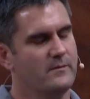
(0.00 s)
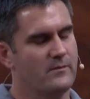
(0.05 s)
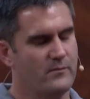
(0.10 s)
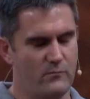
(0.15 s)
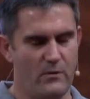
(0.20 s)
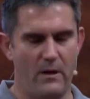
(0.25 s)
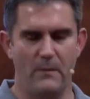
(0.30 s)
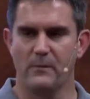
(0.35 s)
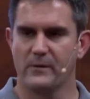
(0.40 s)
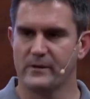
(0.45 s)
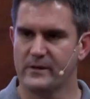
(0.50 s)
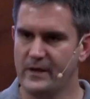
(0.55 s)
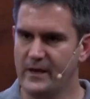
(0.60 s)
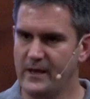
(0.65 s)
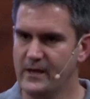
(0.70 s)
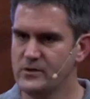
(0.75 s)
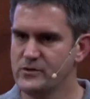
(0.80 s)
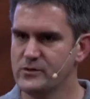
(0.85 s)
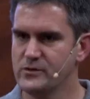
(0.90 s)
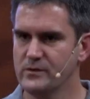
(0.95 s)

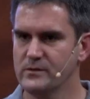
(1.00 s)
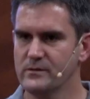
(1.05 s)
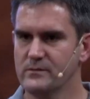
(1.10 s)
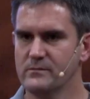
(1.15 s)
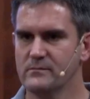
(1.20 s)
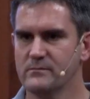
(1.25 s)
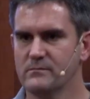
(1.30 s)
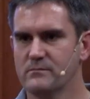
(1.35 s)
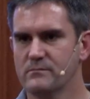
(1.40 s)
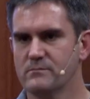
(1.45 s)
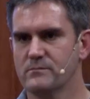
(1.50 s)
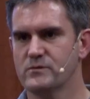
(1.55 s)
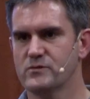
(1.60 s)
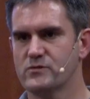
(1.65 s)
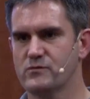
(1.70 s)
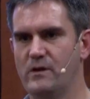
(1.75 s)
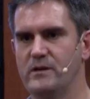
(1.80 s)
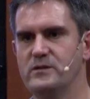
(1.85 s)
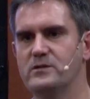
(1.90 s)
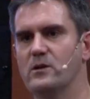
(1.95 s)
replication,
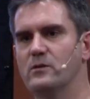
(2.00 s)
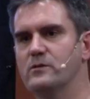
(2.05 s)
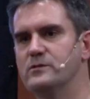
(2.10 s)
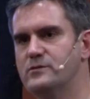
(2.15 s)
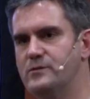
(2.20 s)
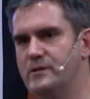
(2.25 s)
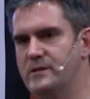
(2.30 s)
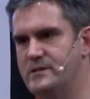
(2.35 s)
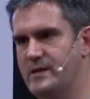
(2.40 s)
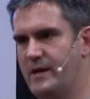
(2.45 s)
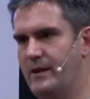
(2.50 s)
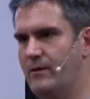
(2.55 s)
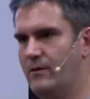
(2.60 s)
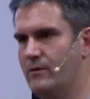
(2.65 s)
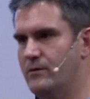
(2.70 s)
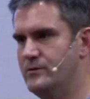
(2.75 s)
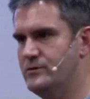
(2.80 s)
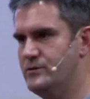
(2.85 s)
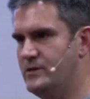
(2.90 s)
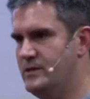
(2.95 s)
stretch clustering
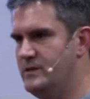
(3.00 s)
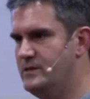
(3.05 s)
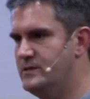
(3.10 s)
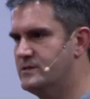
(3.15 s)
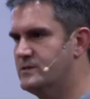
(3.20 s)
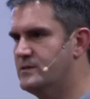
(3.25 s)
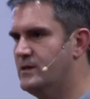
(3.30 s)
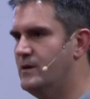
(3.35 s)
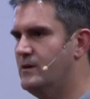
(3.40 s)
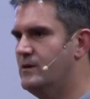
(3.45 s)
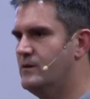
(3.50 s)
technologies,